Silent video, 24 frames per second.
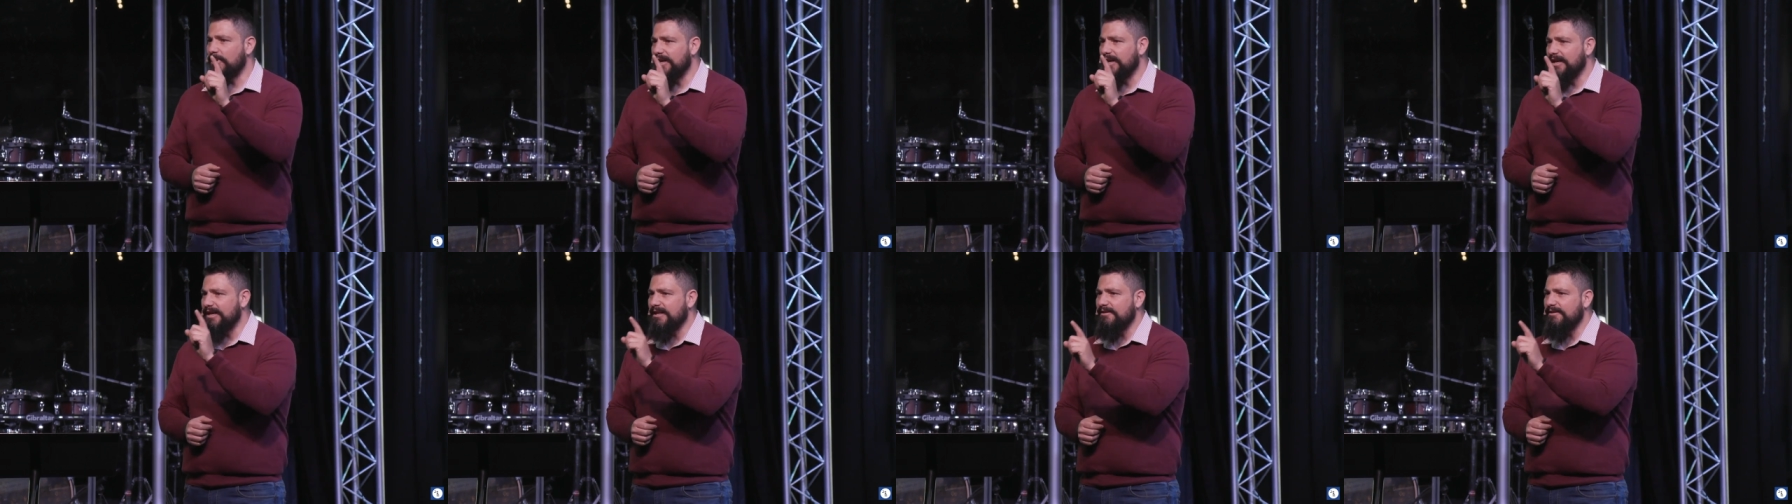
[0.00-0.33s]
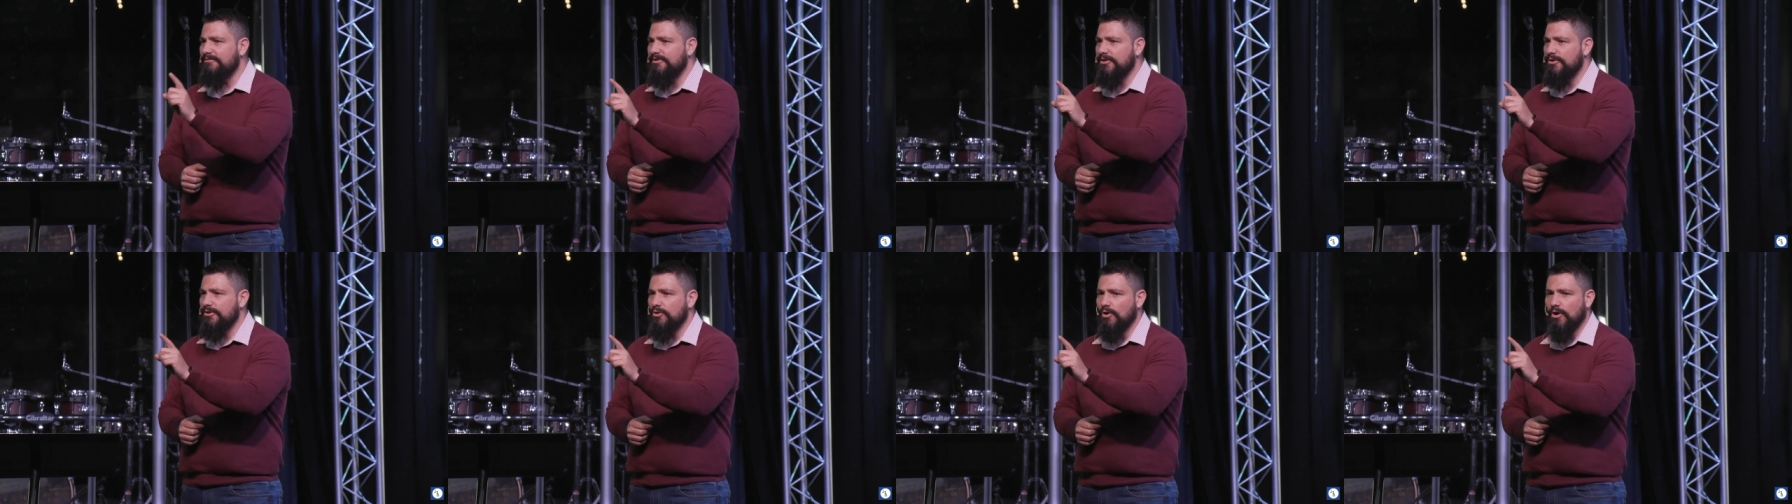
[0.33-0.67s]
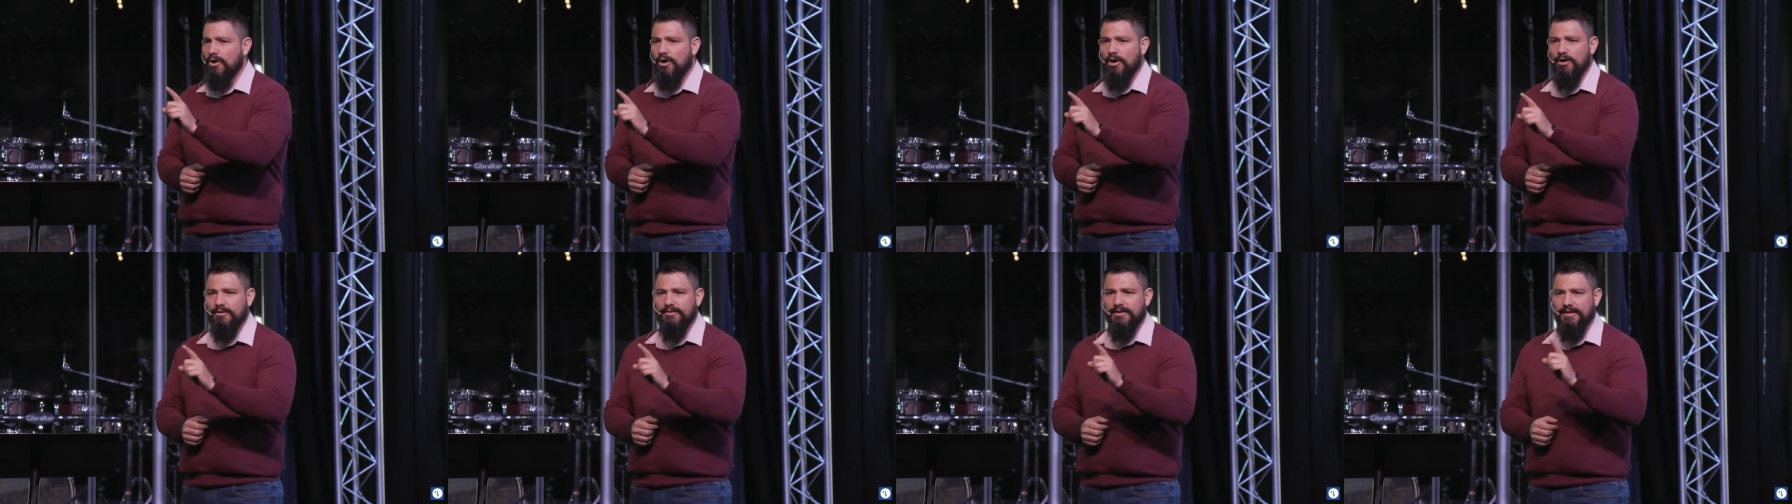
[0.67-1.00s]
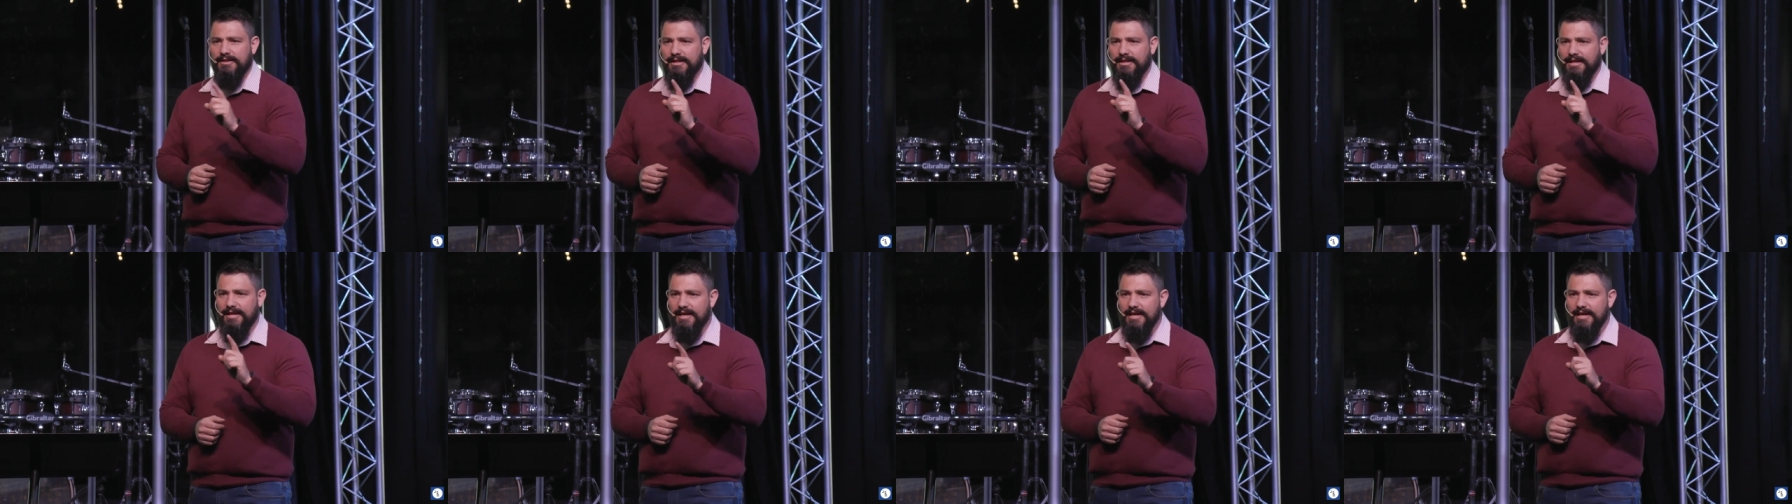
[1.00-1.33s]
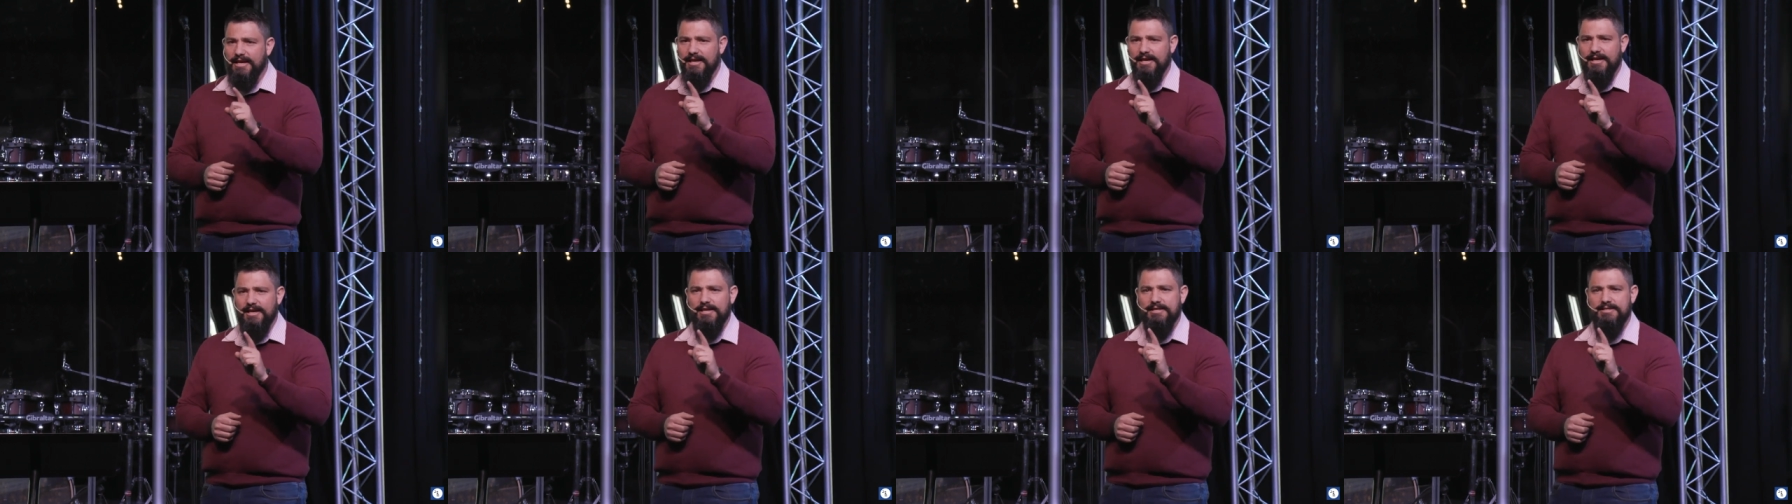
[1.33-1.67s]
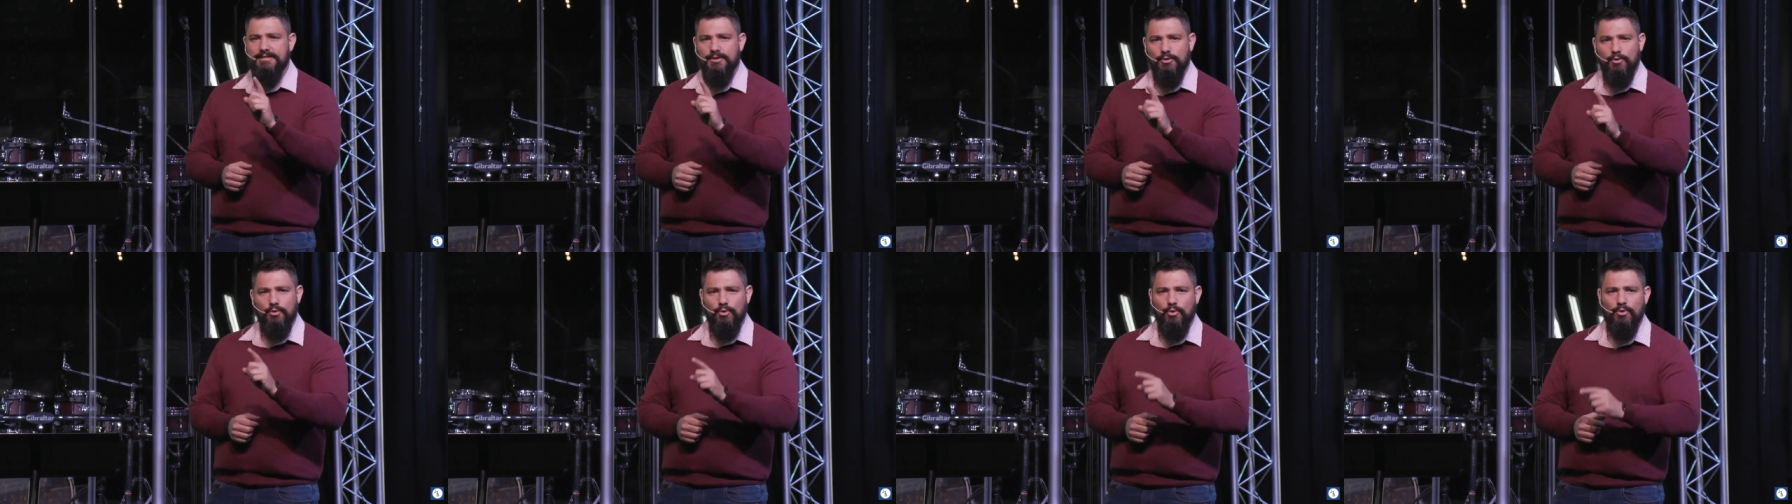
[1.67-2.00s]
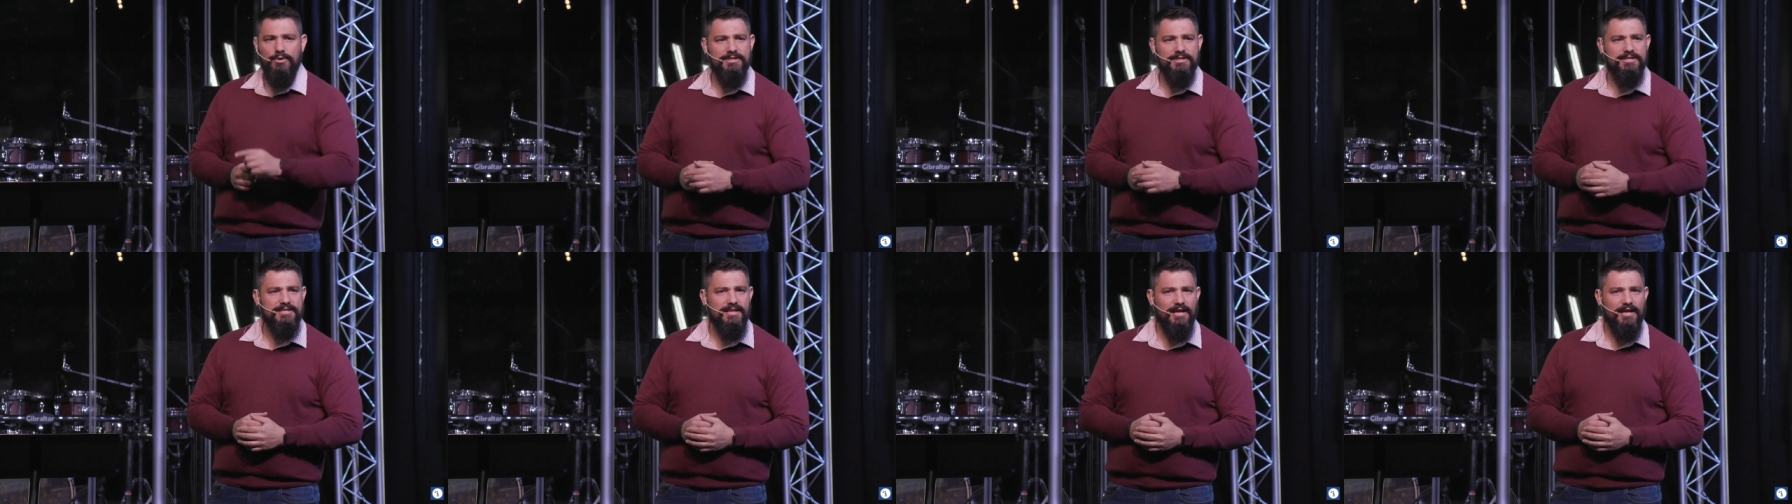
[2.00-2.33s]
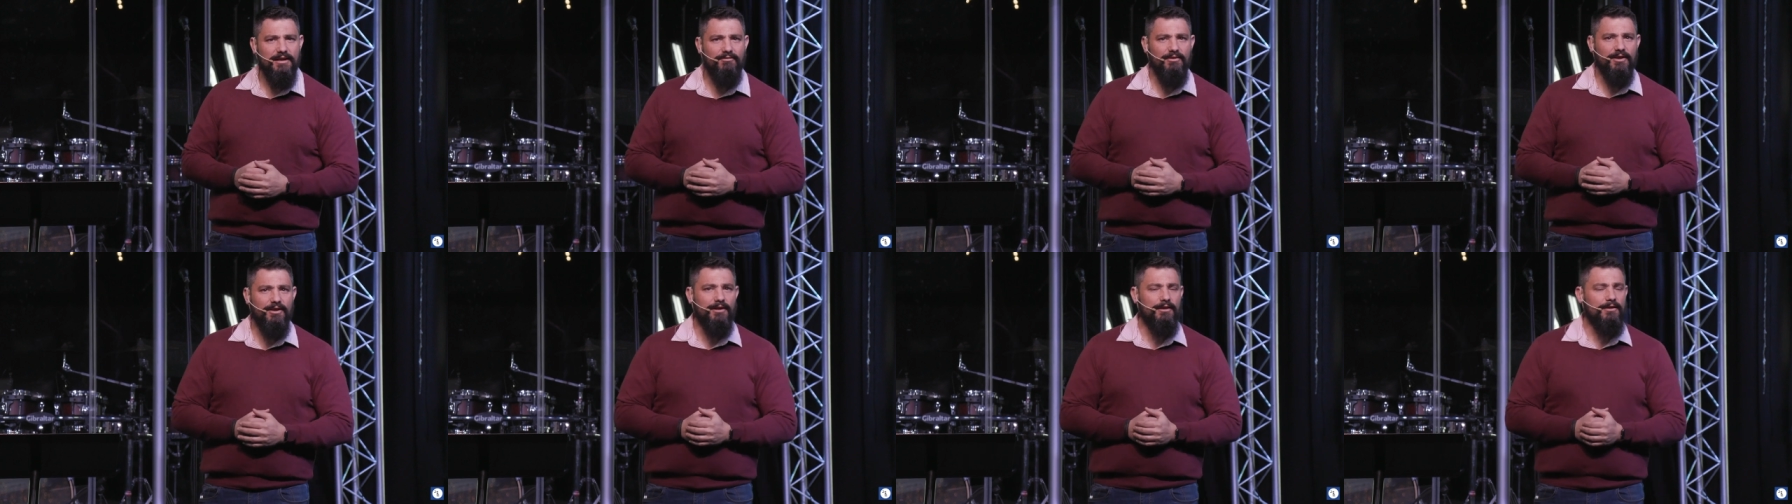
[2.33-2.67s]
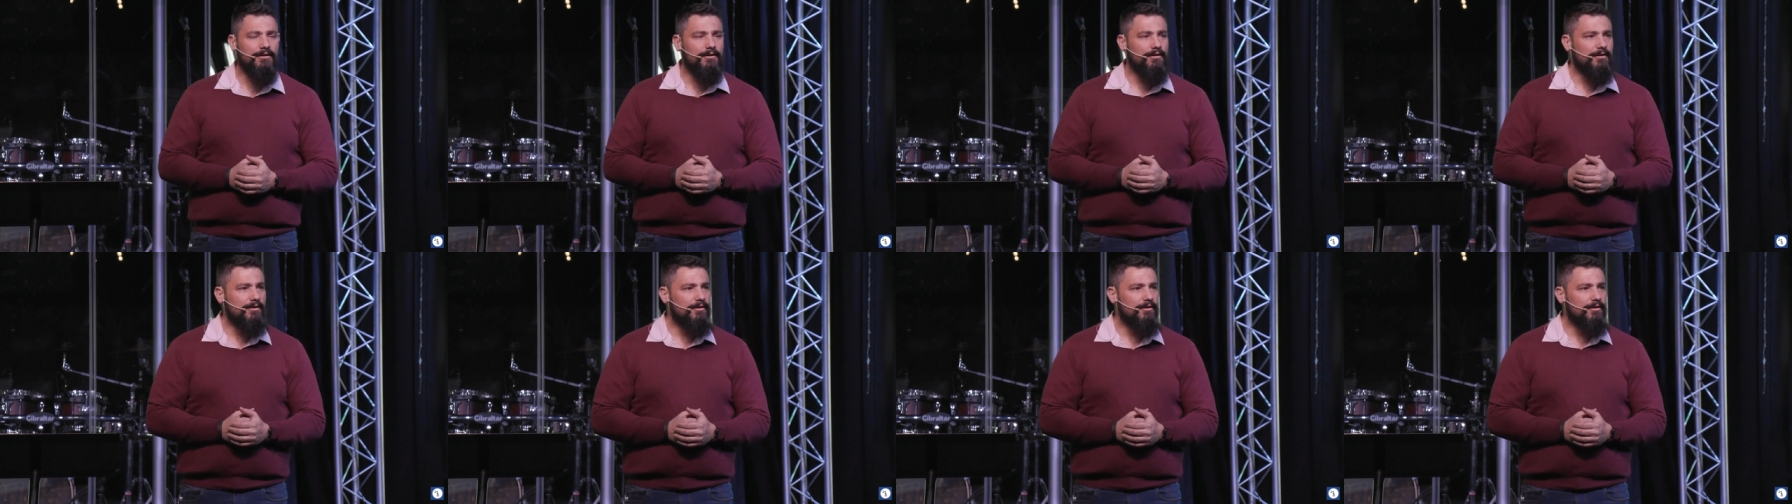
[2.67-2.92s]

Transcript: believed in your heart that He is your Lord and Savior,